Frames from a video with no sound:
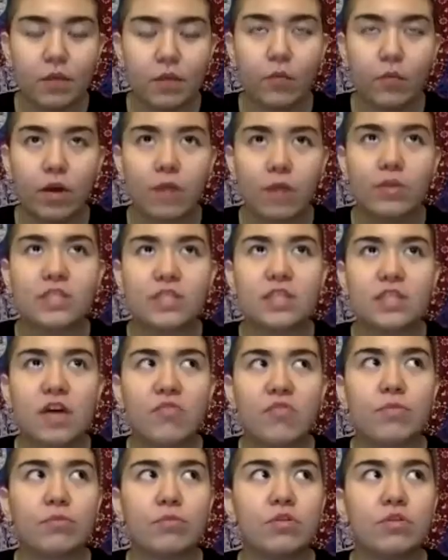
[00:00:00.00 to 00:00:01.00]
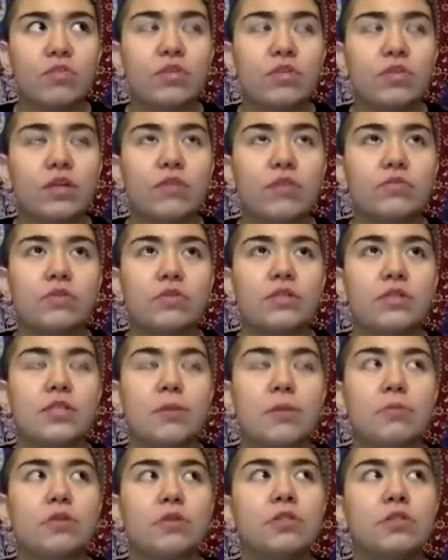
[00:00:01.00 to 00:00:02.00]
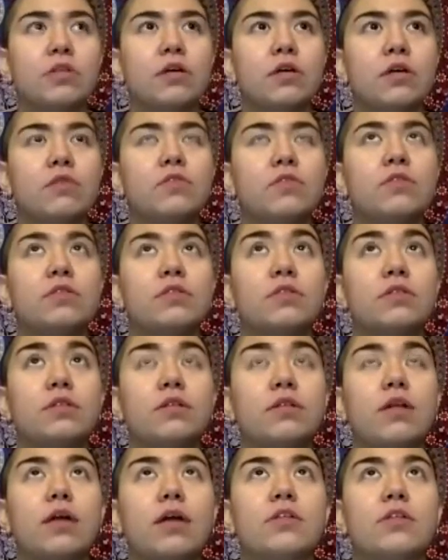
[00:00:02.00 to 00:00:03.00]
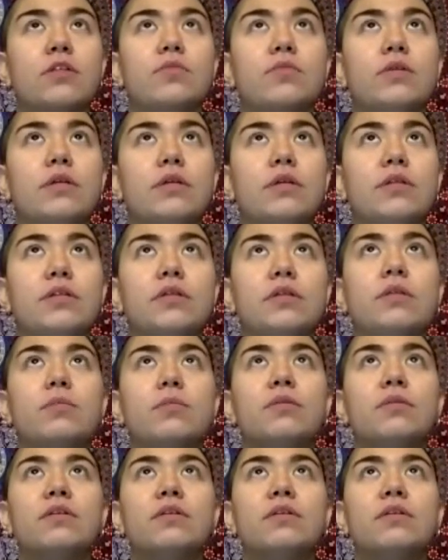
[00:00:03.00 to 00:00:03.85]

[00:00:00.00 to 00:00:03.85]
are we self-improved enough to accept ourselves? That's really deep.